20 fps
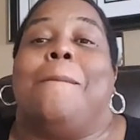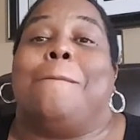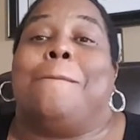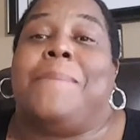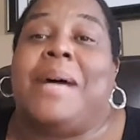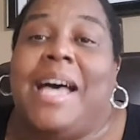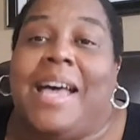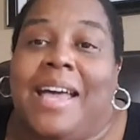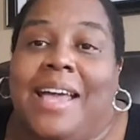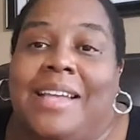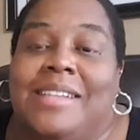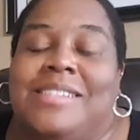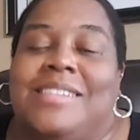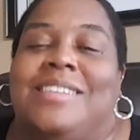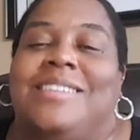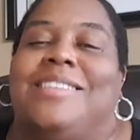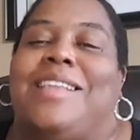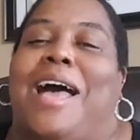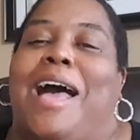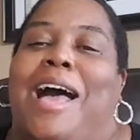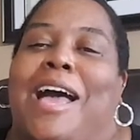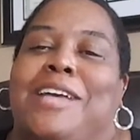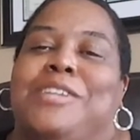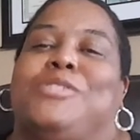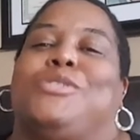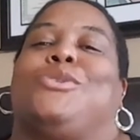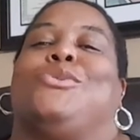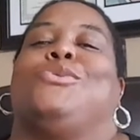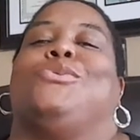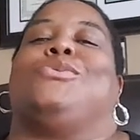But the high
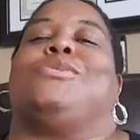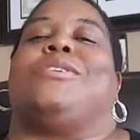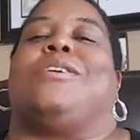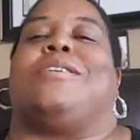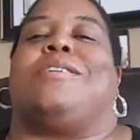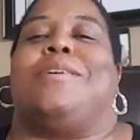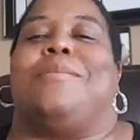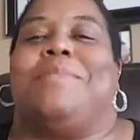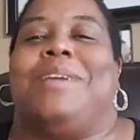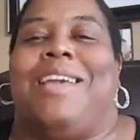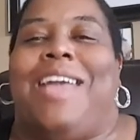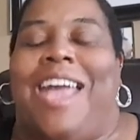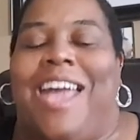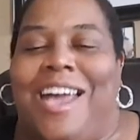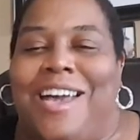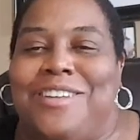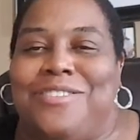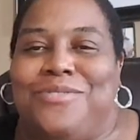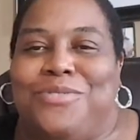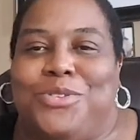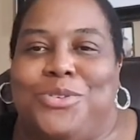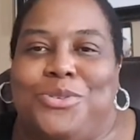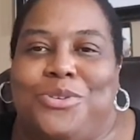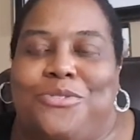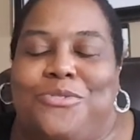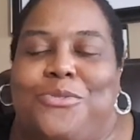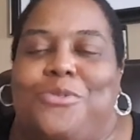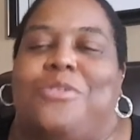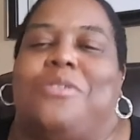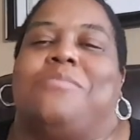schools are coming out of
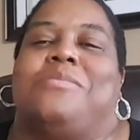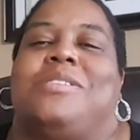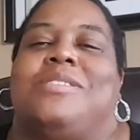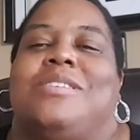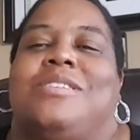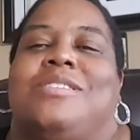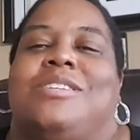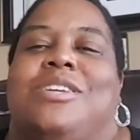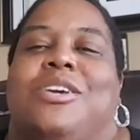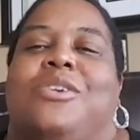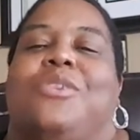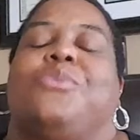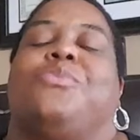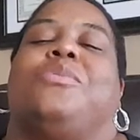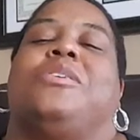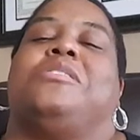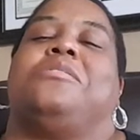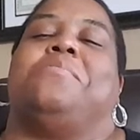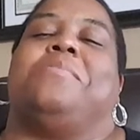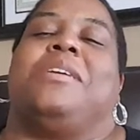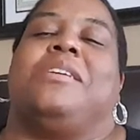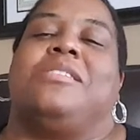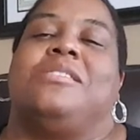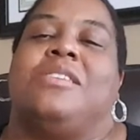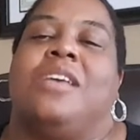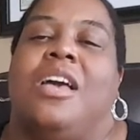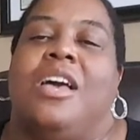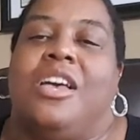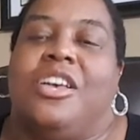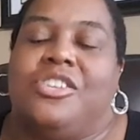uniforms this year, which means
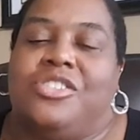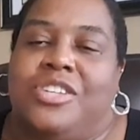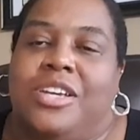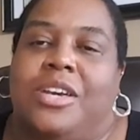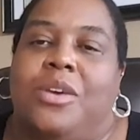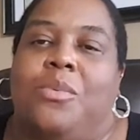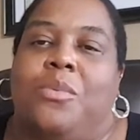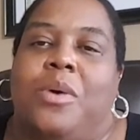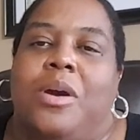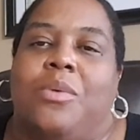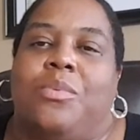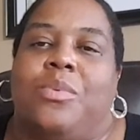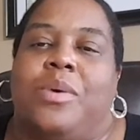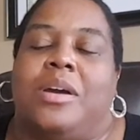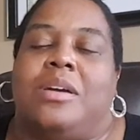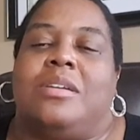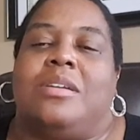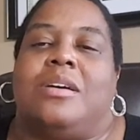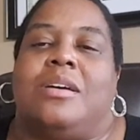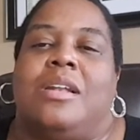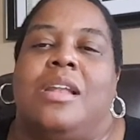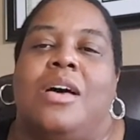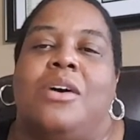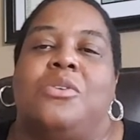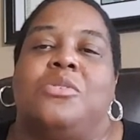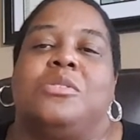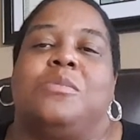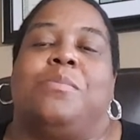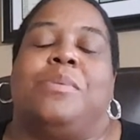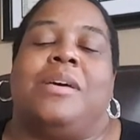she can wear regular
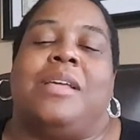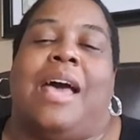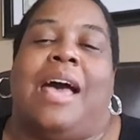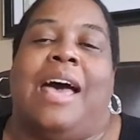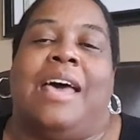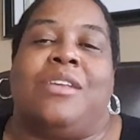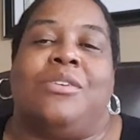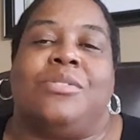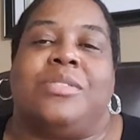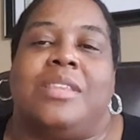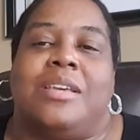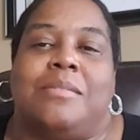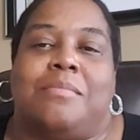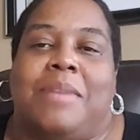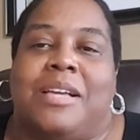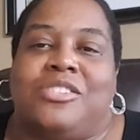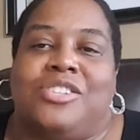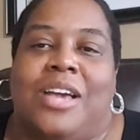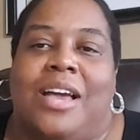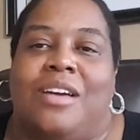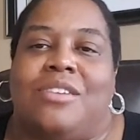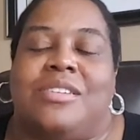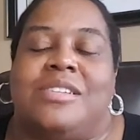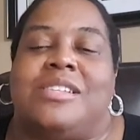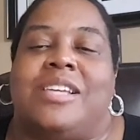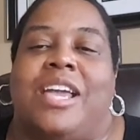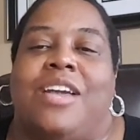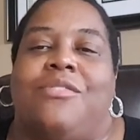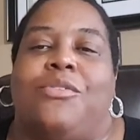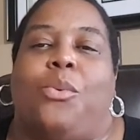clothes, but I don't think my child
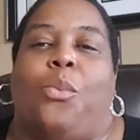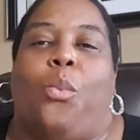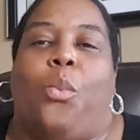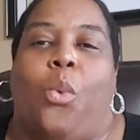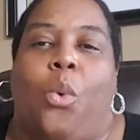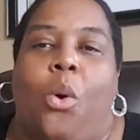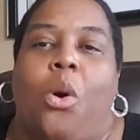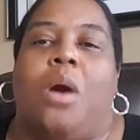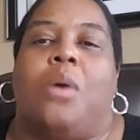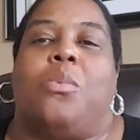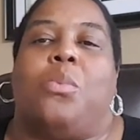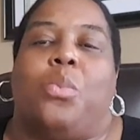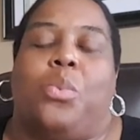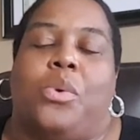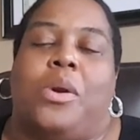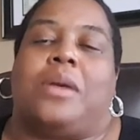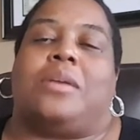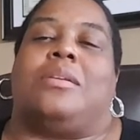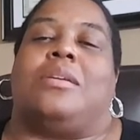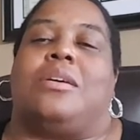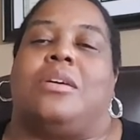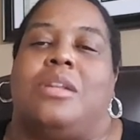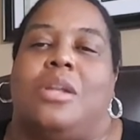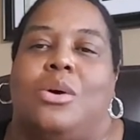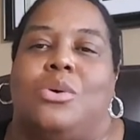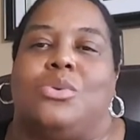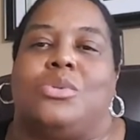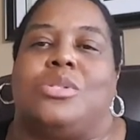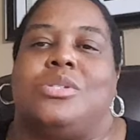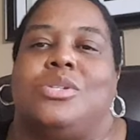has ever wore regular
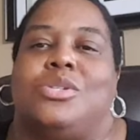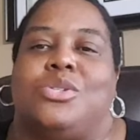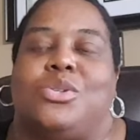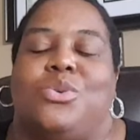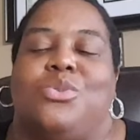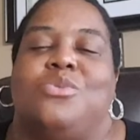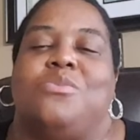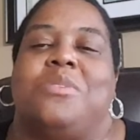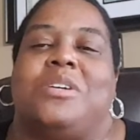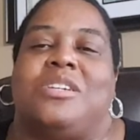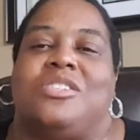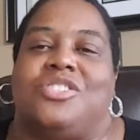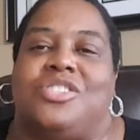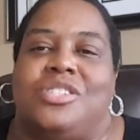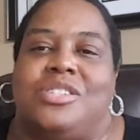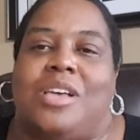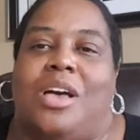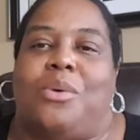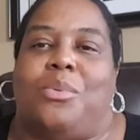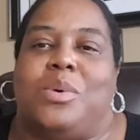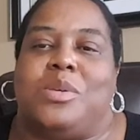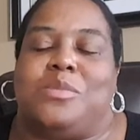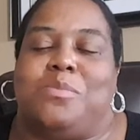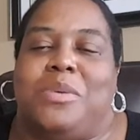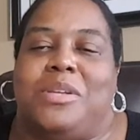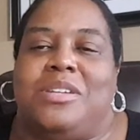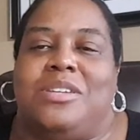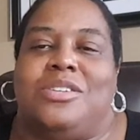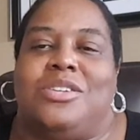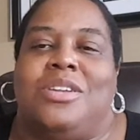clothes to school because she's always
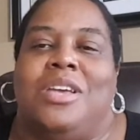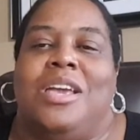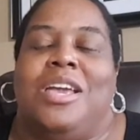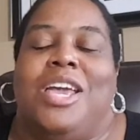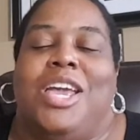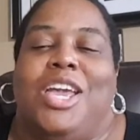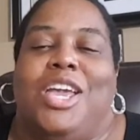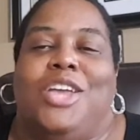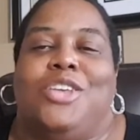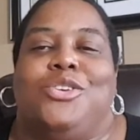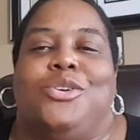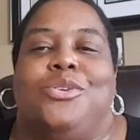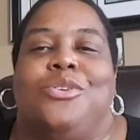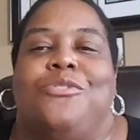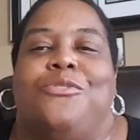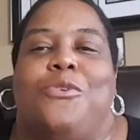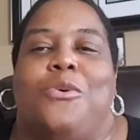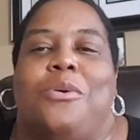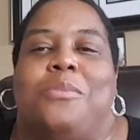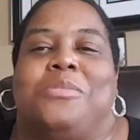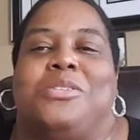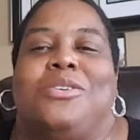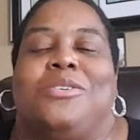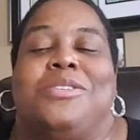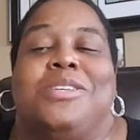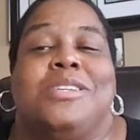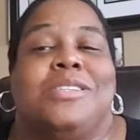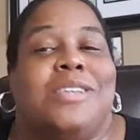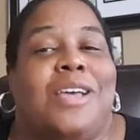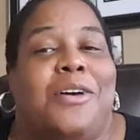been in, in uniform. So
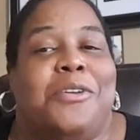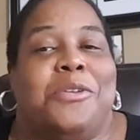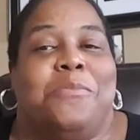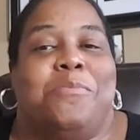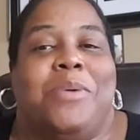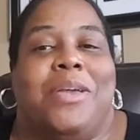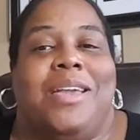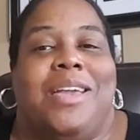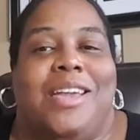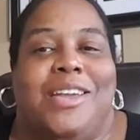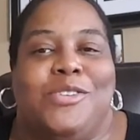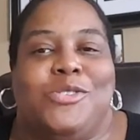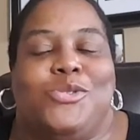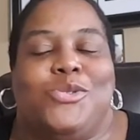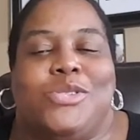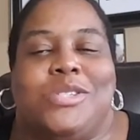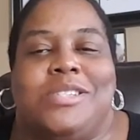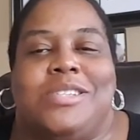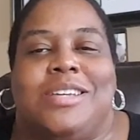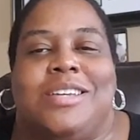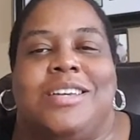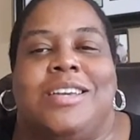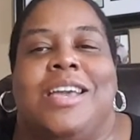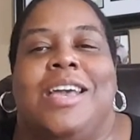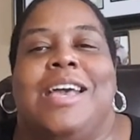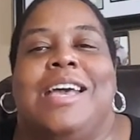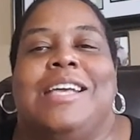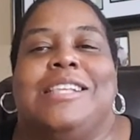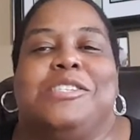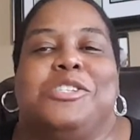this ought to be interesting
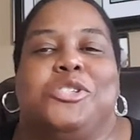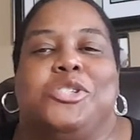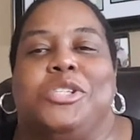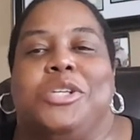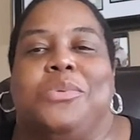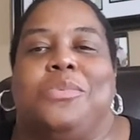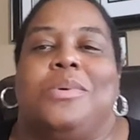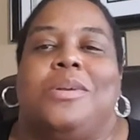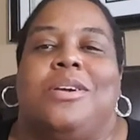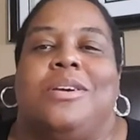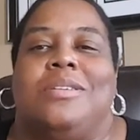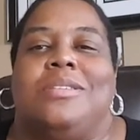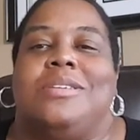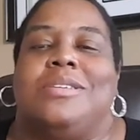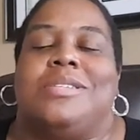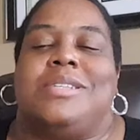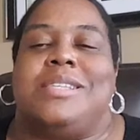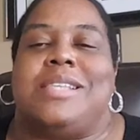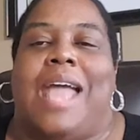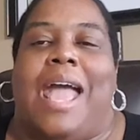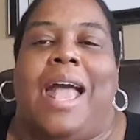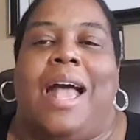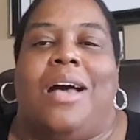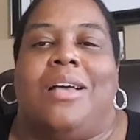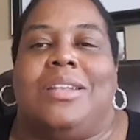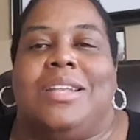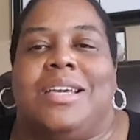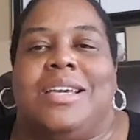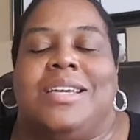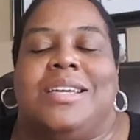to see what her little
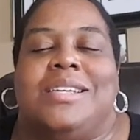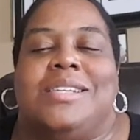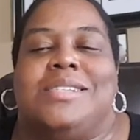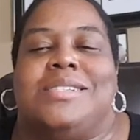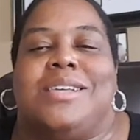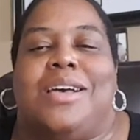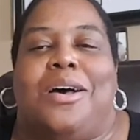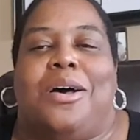style is.